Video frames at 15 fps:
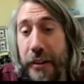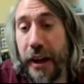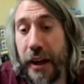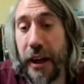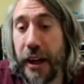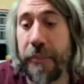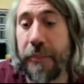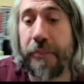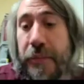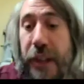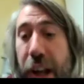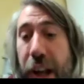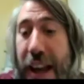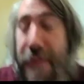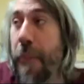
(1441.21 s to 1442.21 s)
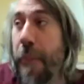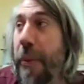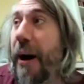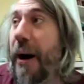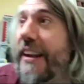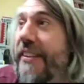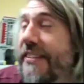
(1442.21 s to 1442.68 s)
Um, you know, if I
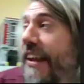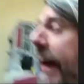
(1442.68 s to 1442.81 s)
buy a set,